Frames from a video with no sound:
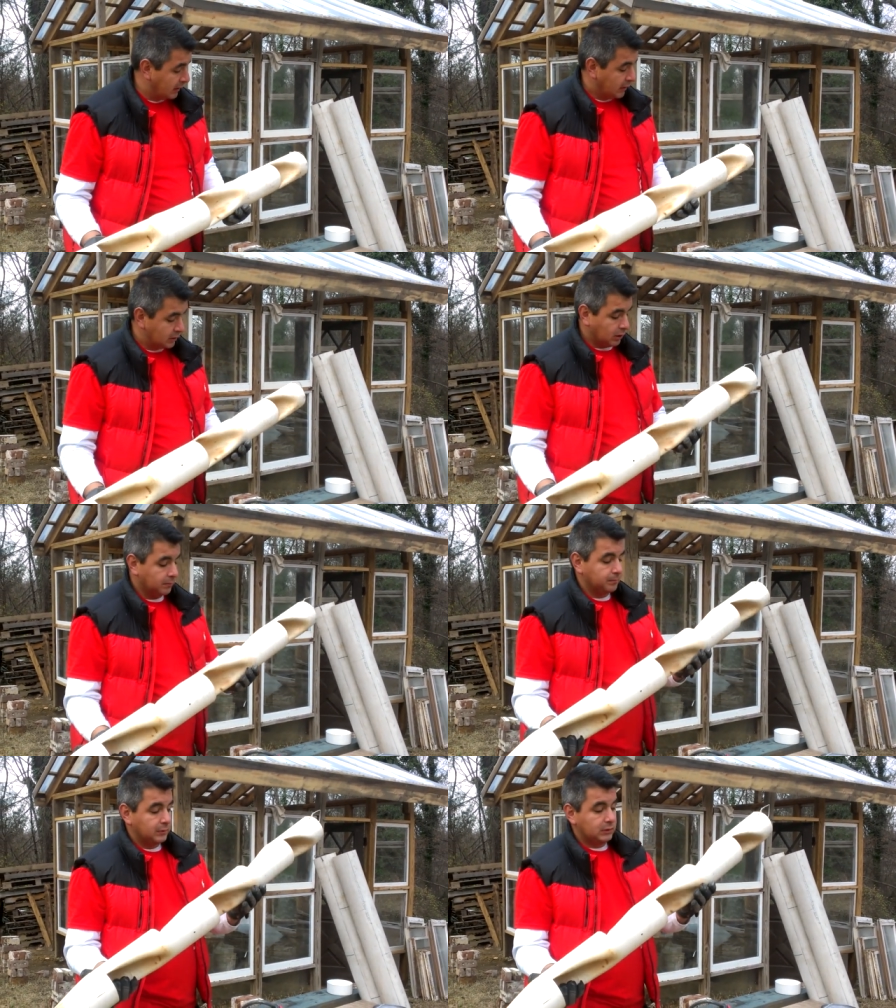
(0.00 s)
So
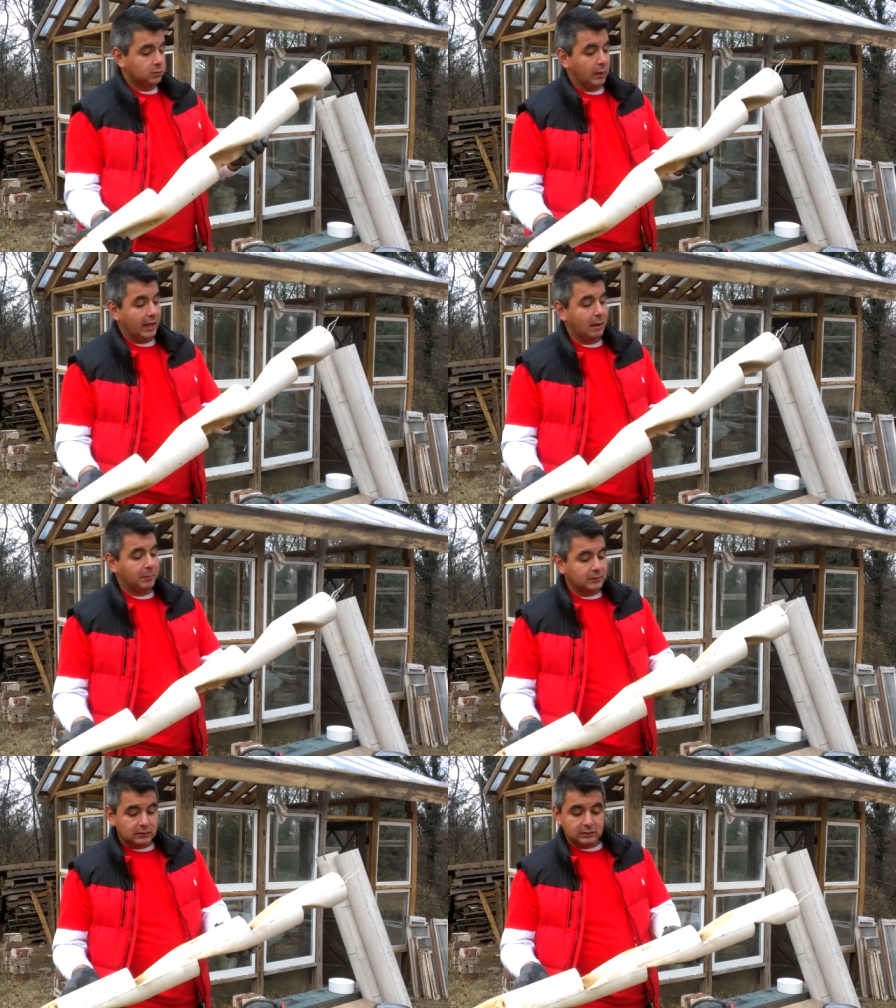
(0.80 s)
this is what
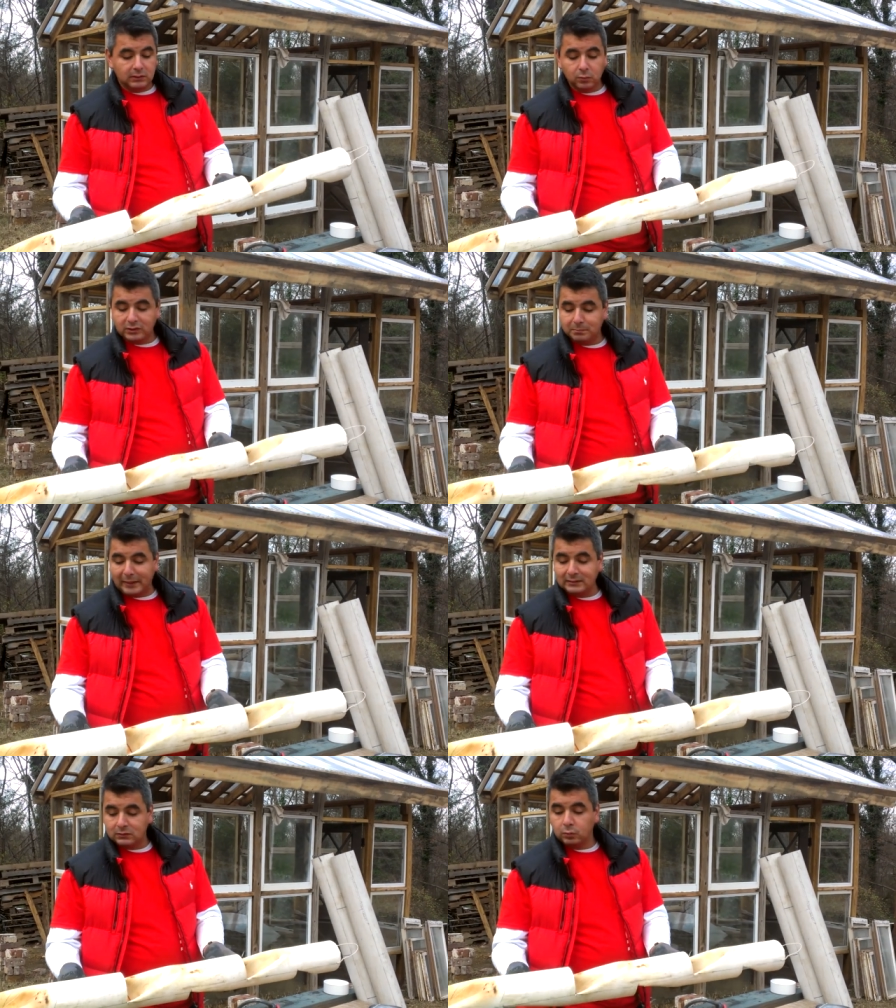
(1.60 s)
happens. This thing was
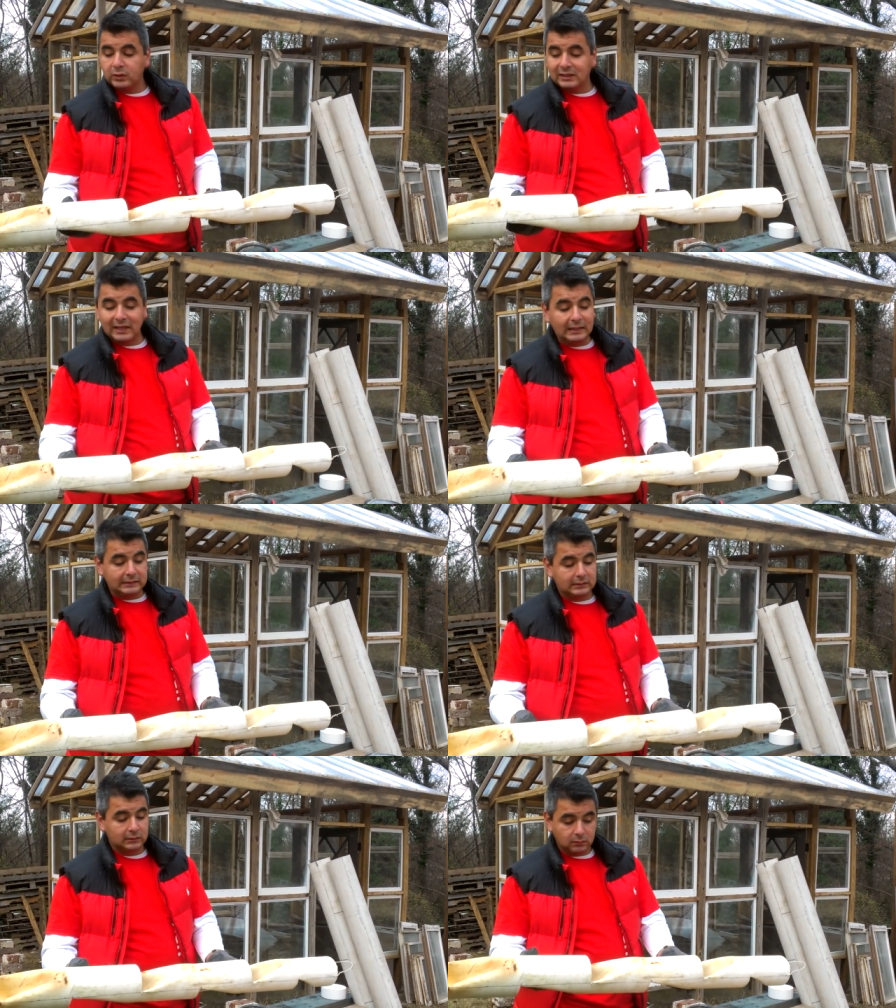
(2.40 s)
bent with
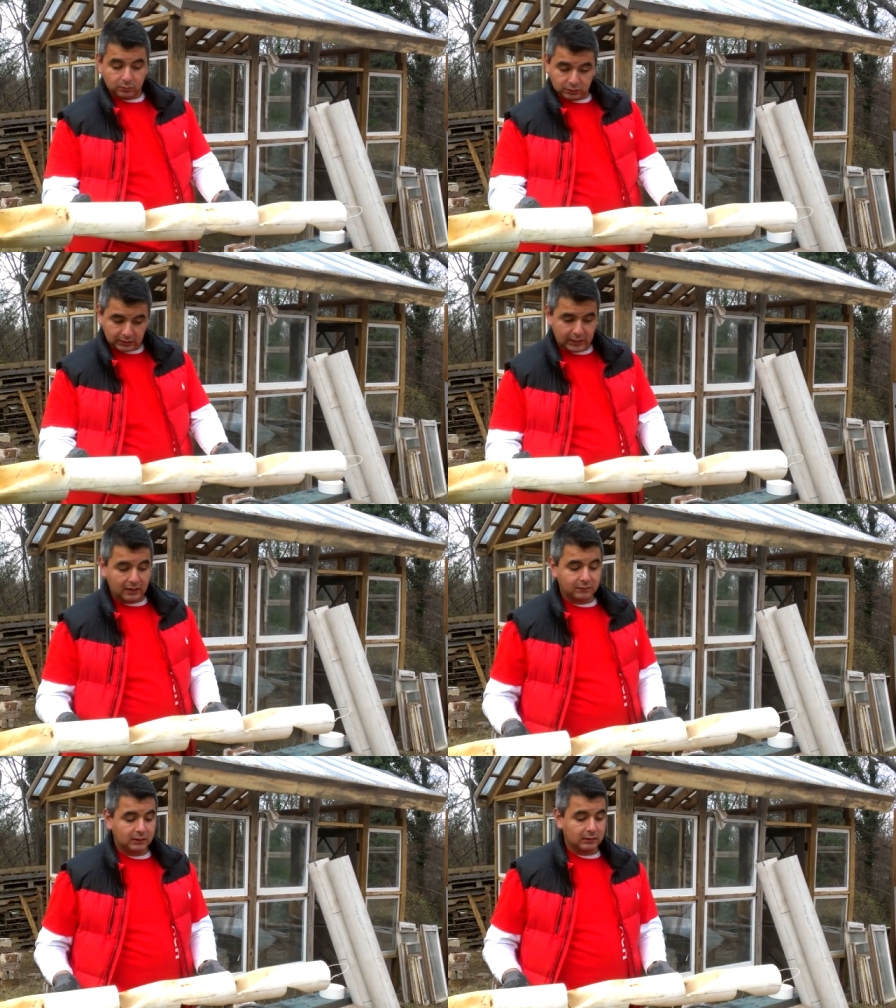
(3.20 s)
heat, which I
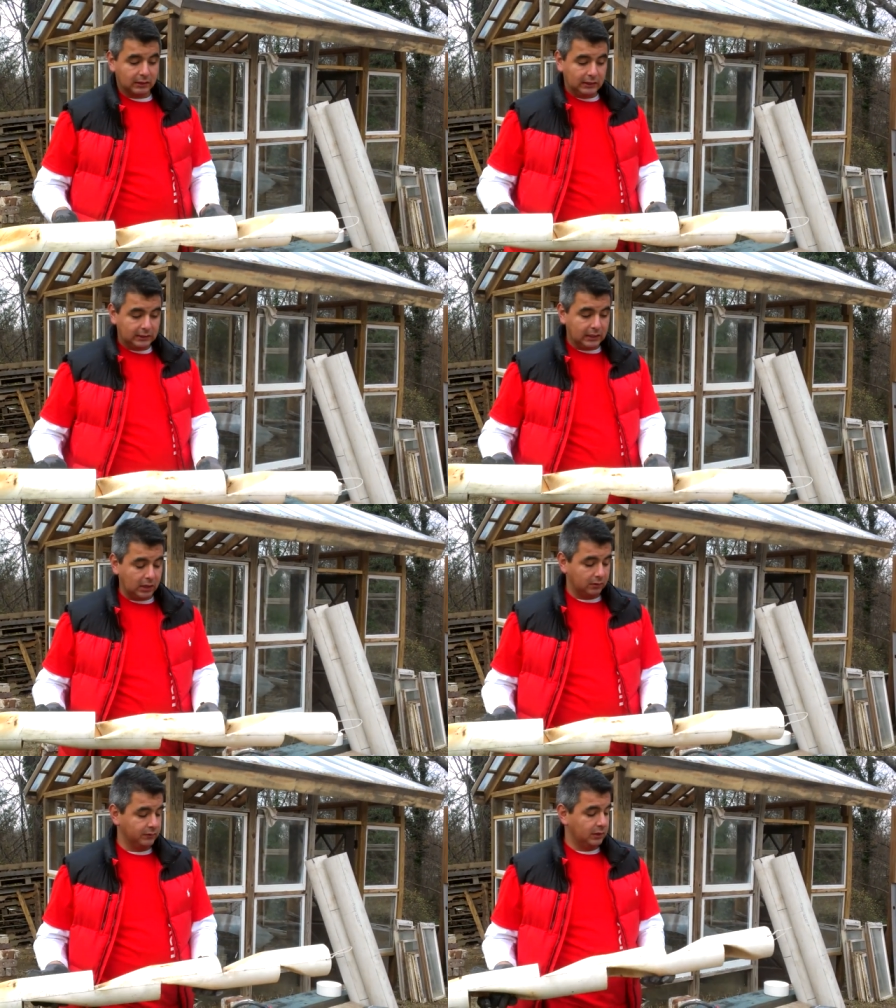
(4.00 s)
have a heat
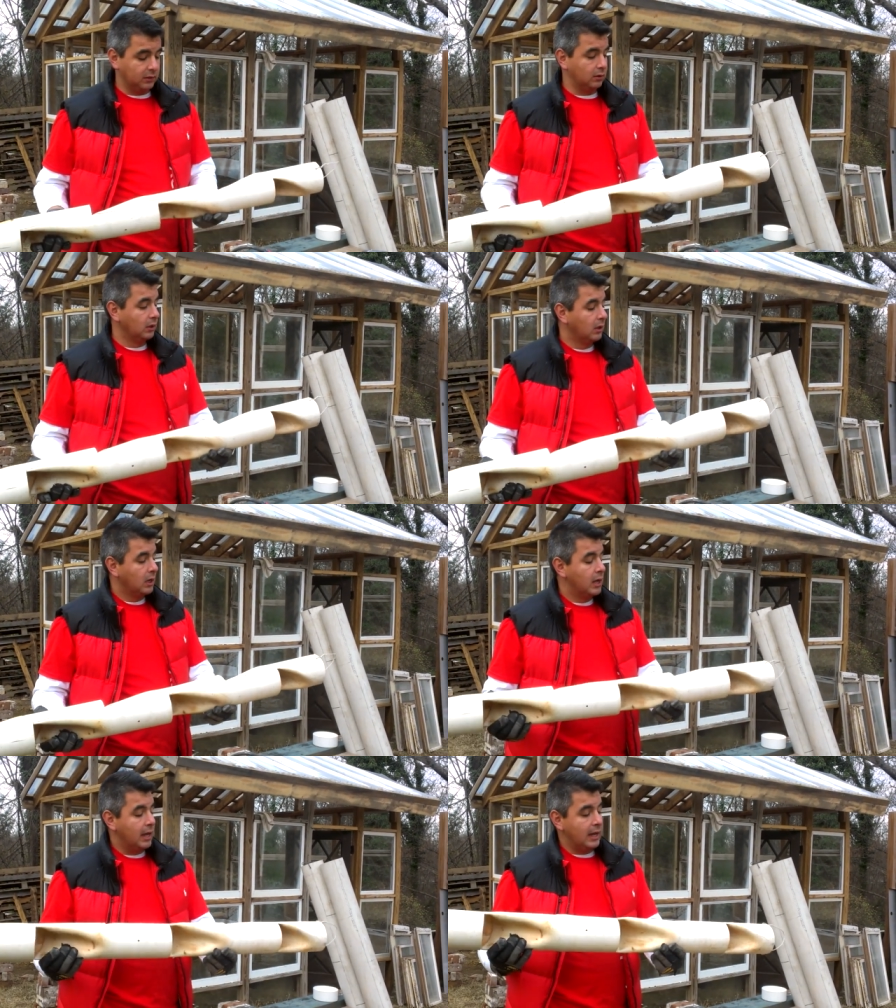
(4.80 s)
gun over here
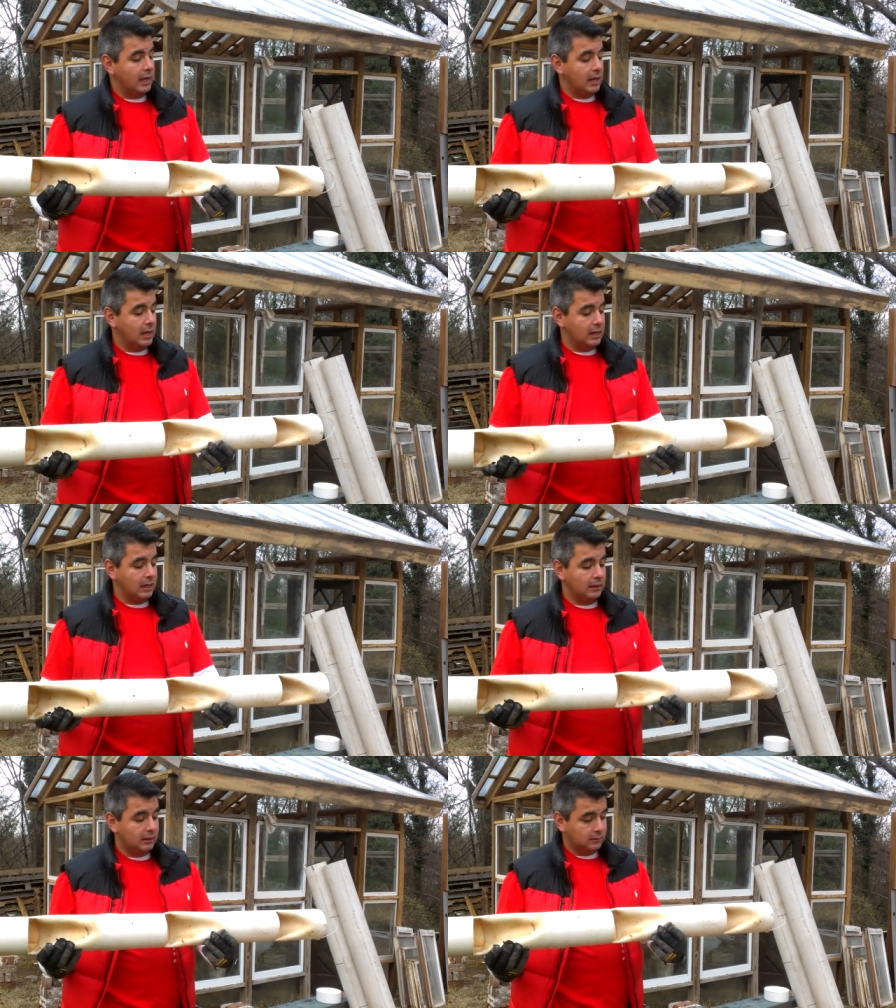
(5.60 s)
and
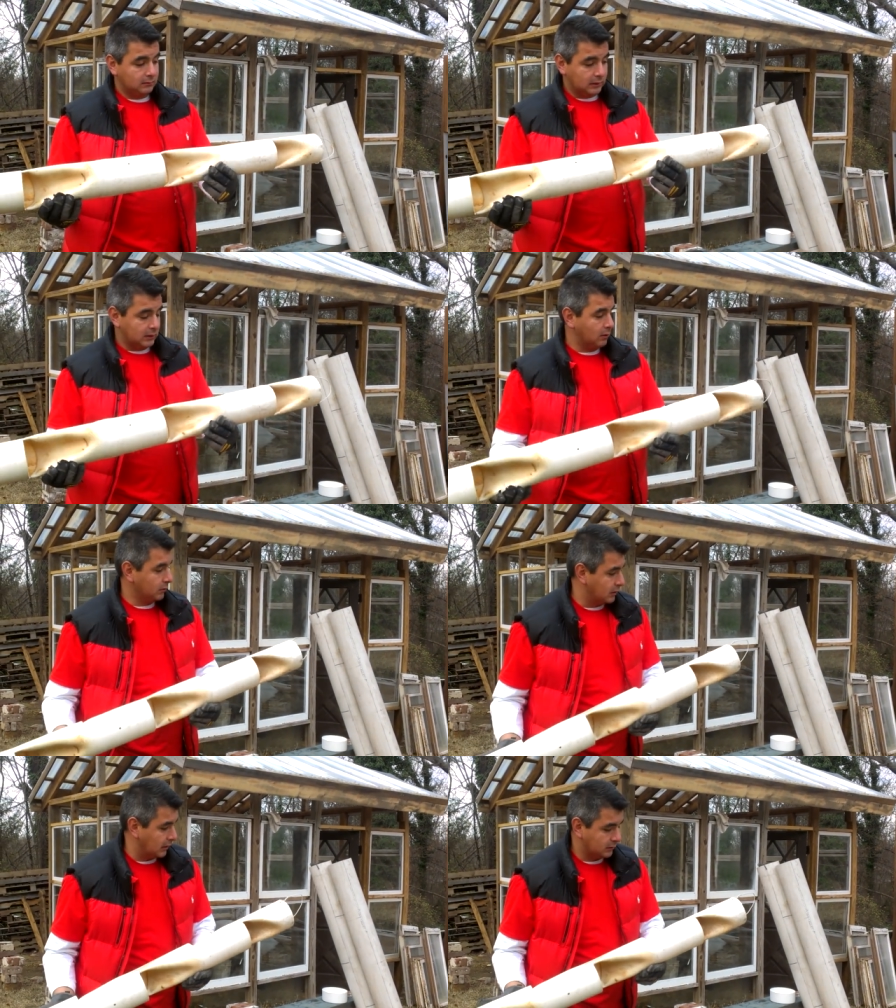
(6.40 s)
and then that's how it looks like.